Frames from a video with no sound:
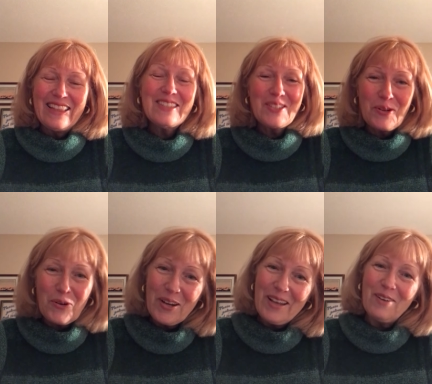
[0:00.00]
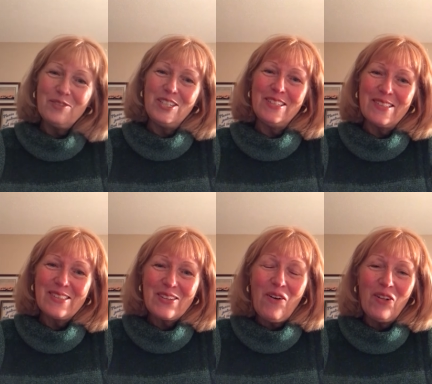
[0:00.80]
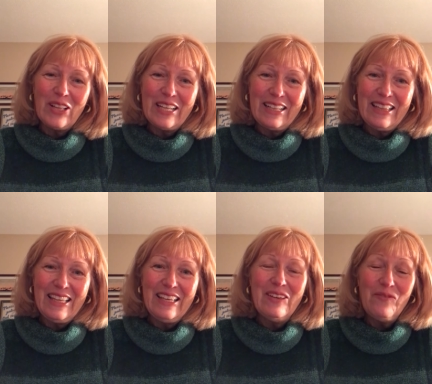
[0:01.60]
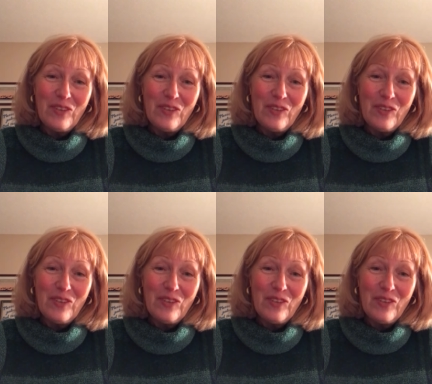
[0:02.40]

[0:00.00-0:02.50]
This story of Jesus calling the